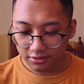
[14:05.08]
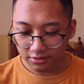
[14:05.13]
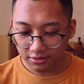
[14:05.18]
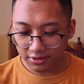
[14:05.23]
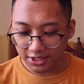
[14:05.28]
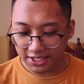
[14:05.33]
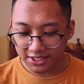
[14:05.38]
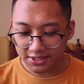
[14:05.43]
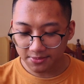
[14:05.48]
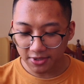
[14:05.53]

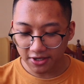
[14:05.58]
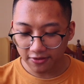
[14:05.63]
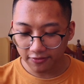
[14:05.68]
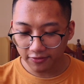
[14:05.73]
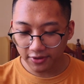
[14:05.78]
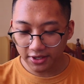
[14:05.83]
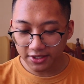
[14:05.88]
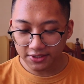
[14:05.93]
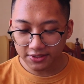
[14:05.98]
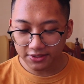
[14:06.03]
That's my
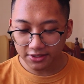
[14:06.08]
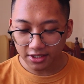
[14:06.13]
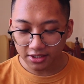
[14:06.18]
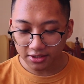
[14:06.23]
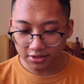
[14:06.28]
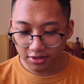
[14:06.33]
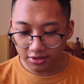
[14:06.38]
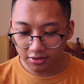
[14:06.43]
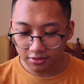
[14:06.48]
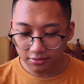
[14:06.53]
face, I
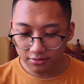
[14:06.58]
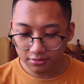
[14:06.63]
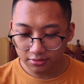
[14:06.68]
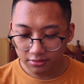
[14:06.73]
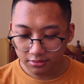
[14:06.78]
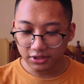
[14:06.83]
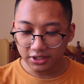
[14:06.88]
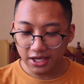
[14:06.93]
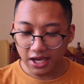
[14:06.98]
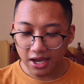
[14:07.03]
know.
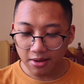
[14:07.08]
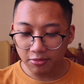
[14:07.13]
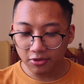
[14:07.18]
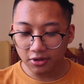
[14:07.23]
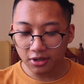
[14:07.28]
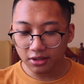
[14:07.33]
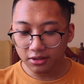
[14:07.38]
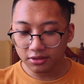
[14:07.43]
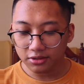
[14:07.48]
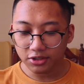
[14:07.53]

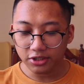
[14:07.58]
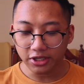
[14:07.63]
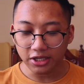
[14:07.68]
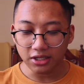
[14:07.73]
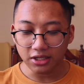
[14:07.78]
Camera, you can